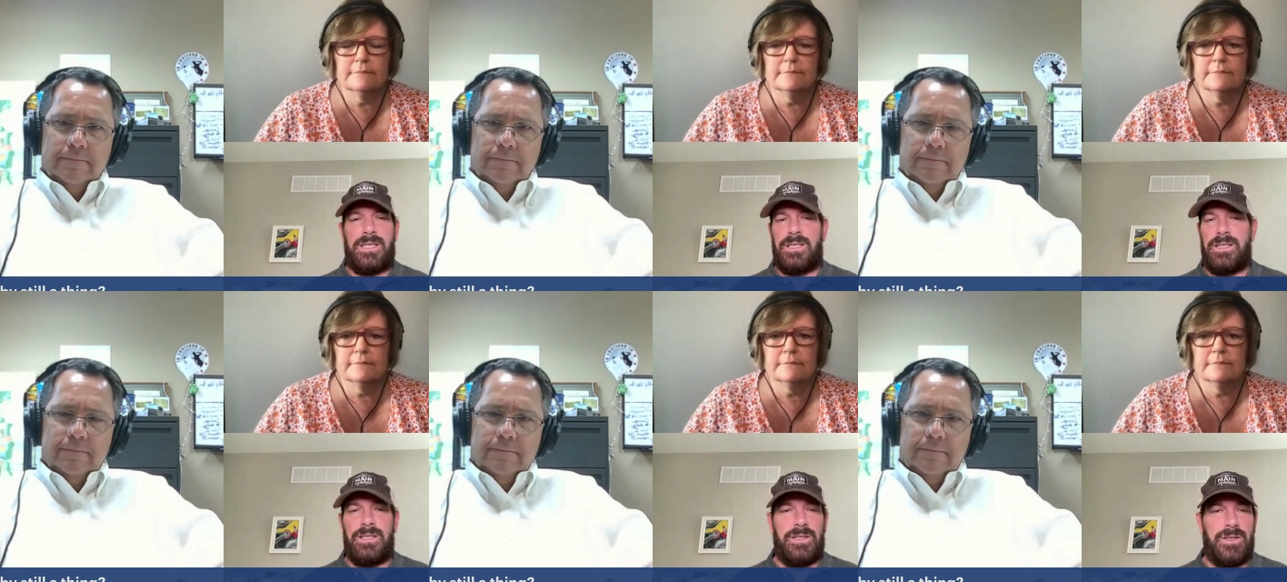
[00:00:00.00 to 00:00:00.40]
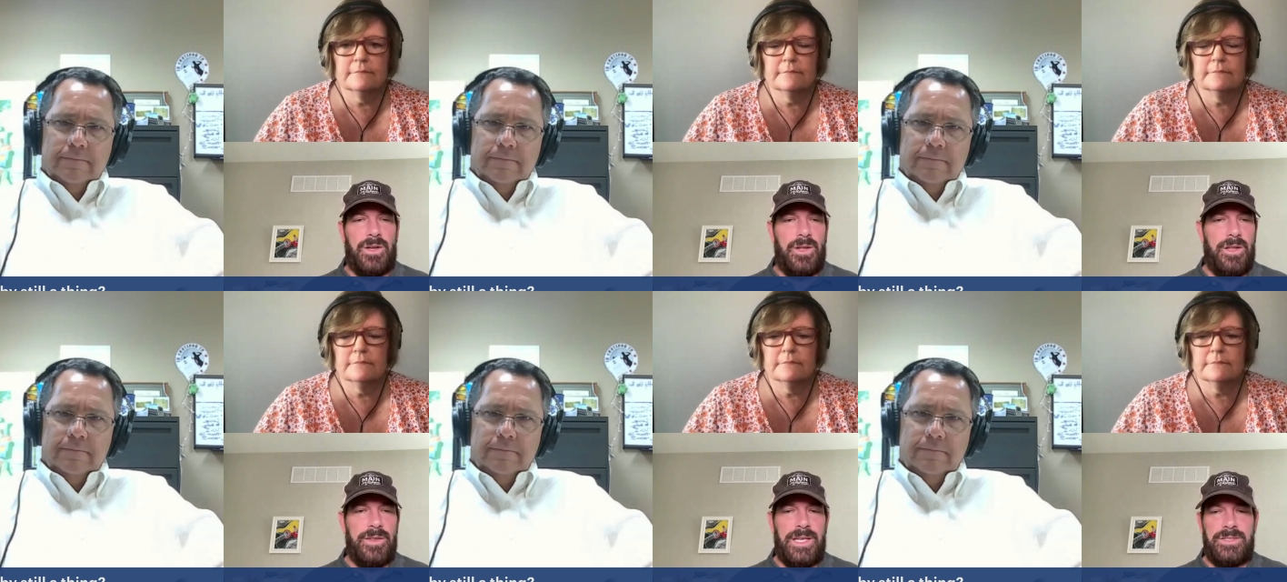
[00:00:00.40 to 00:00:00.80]
Speaker 1: and, it,
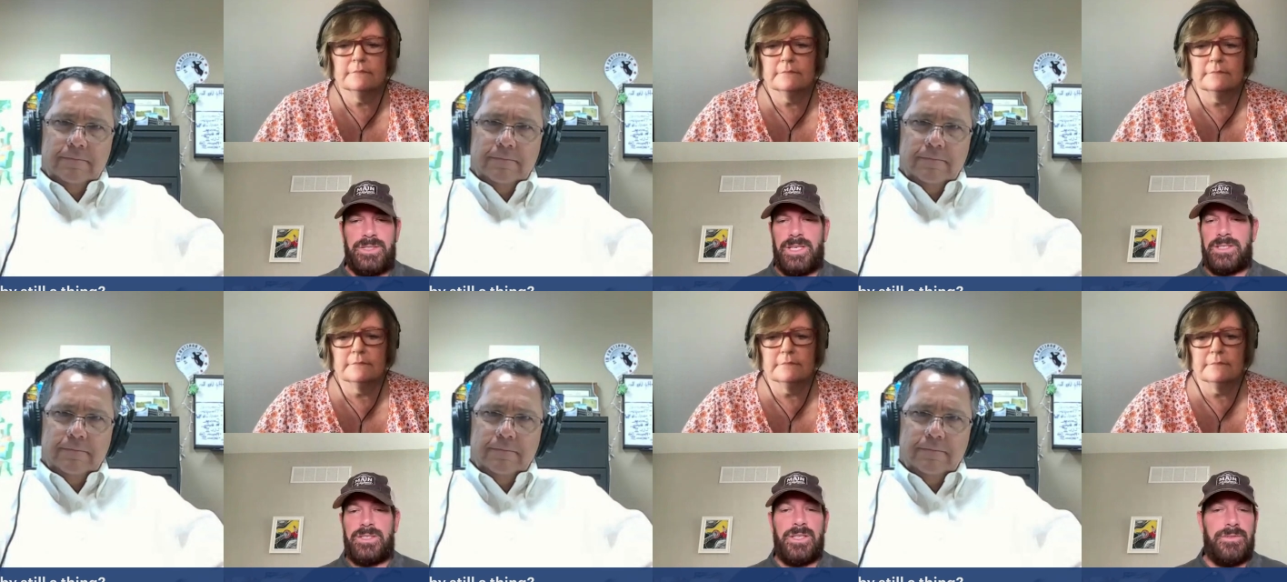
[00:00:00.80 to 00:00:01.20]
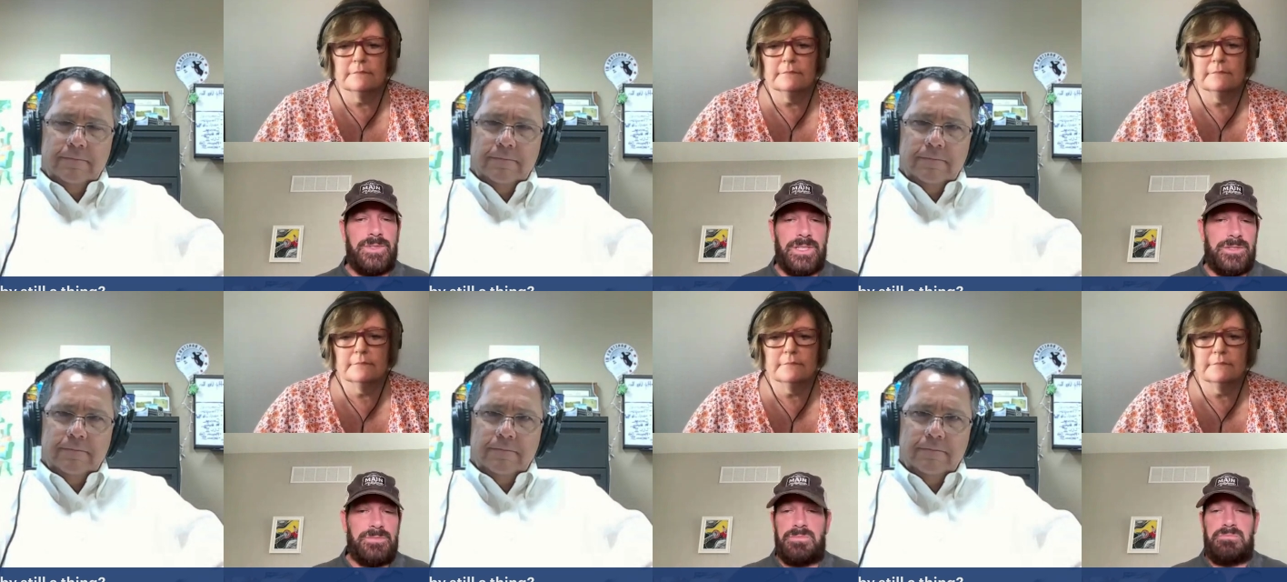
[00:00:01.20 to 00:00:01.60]
all that. You got stuff
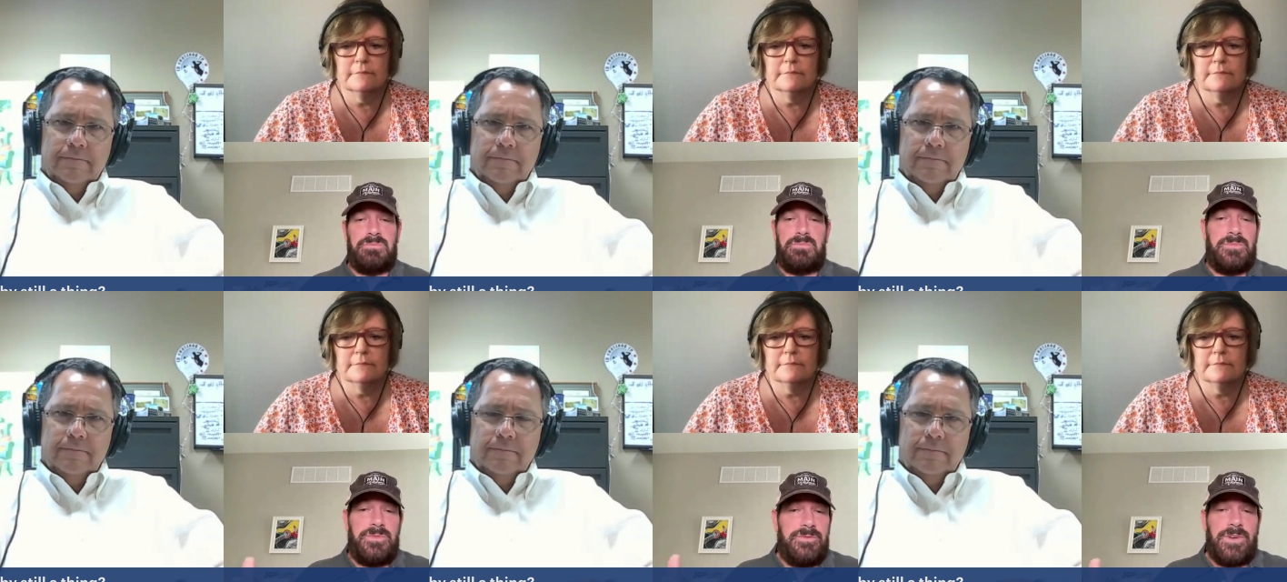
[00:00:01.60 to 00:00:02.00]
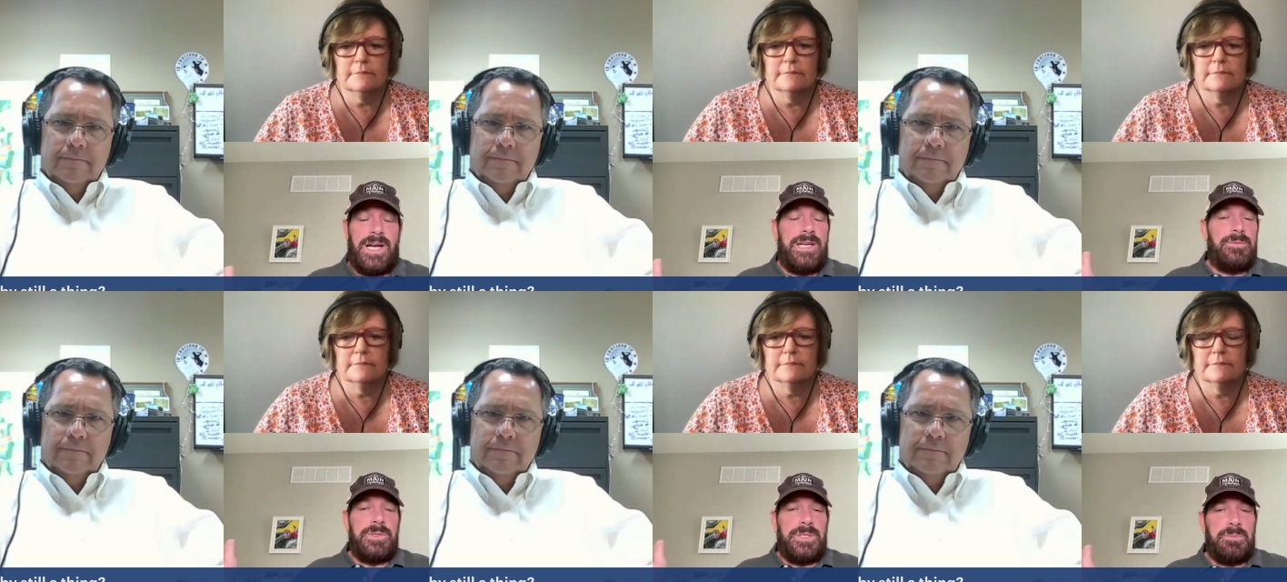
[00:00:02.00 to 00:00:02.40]
that's
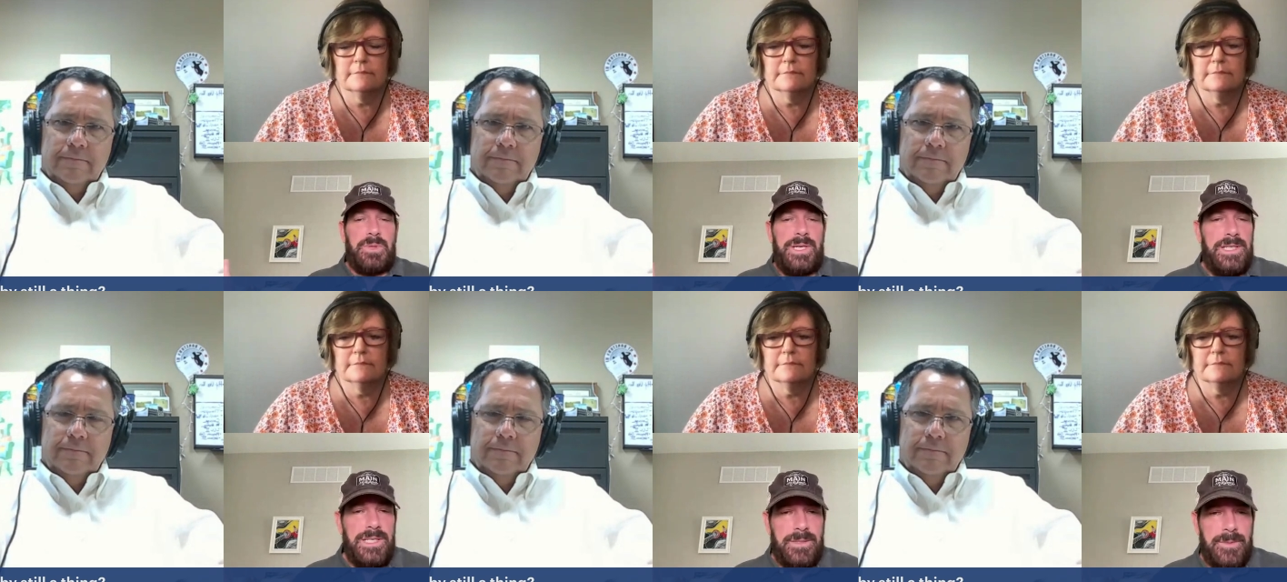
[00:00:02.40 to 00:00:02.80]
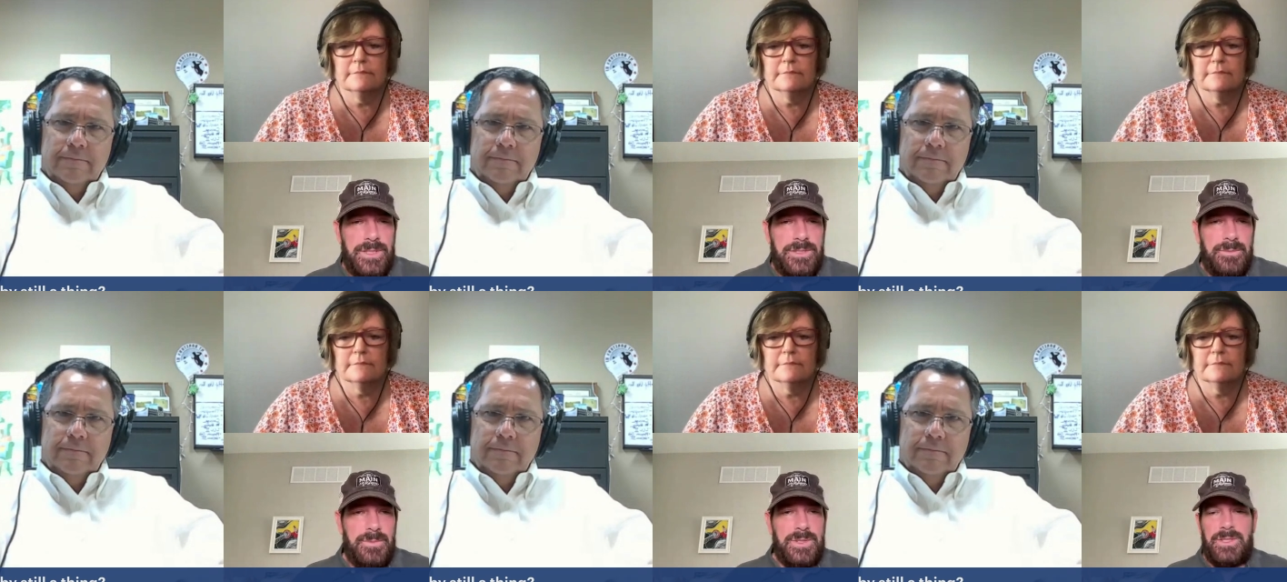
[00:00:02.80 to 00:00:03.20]
fine with the planning
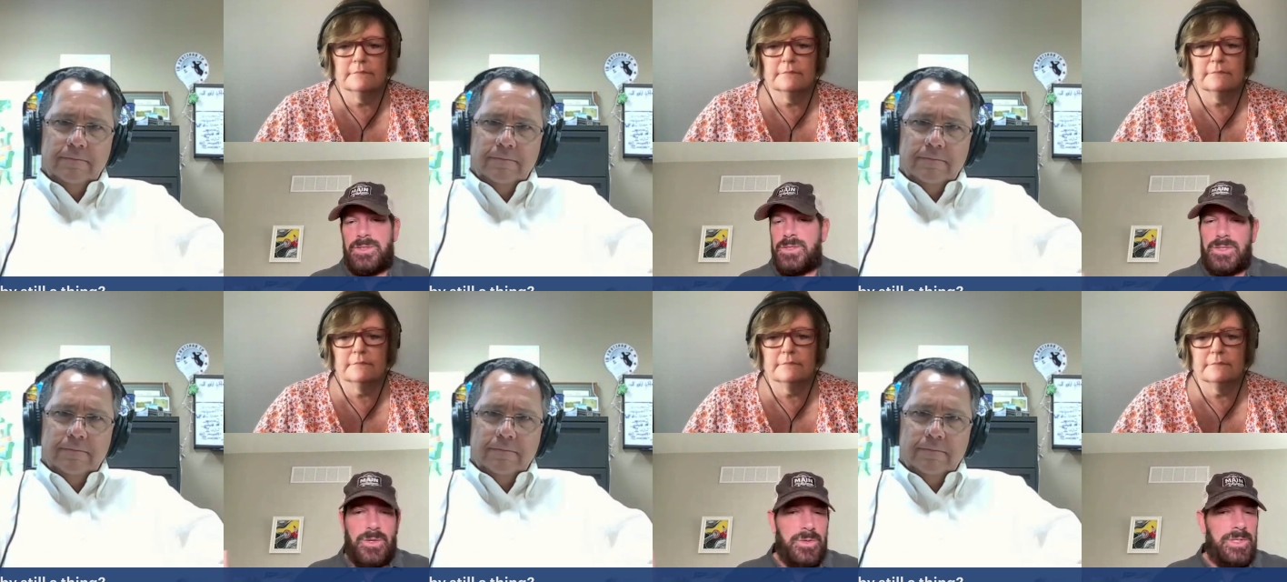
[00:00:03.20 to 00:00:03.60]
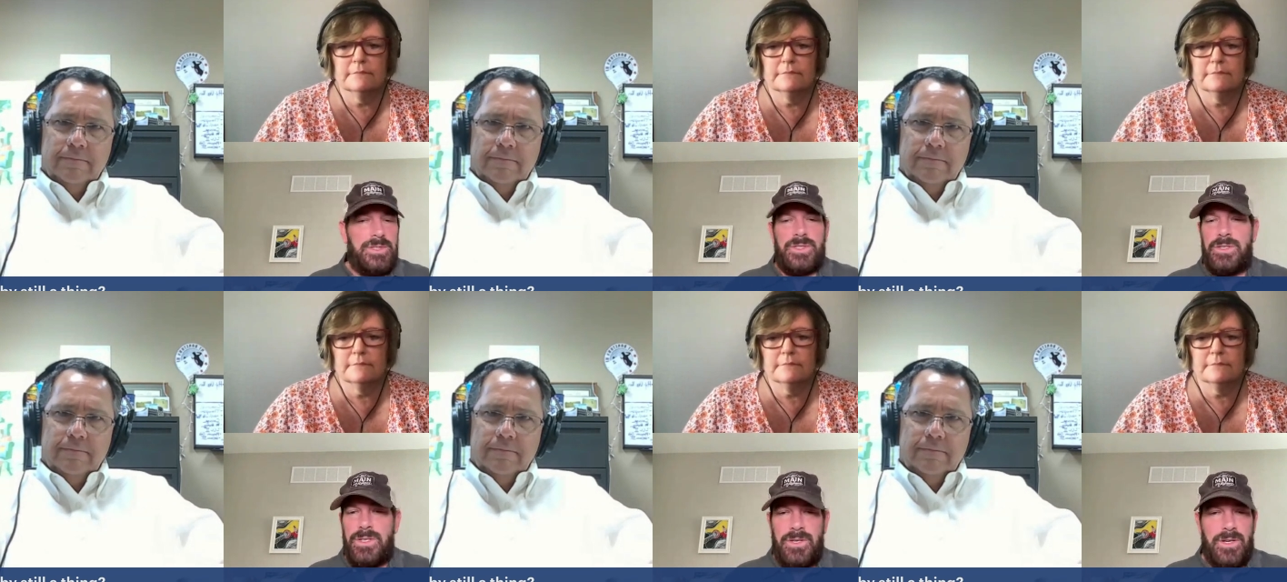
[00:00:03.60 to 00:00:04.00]
commission because the
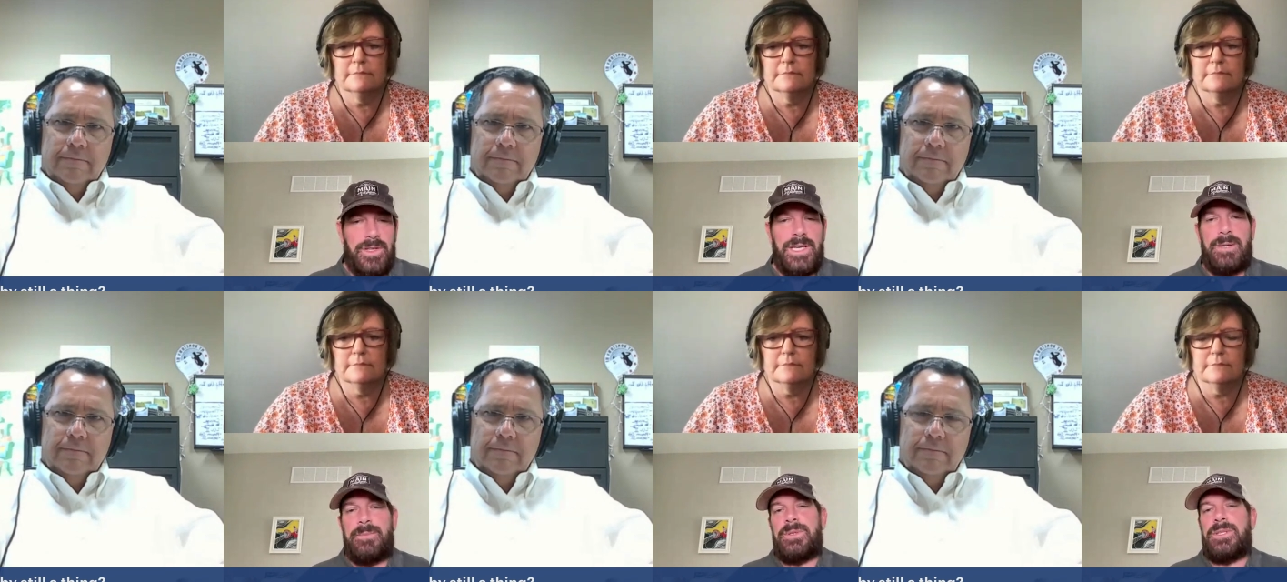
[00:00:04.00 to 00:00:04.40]
zoning's good, all that.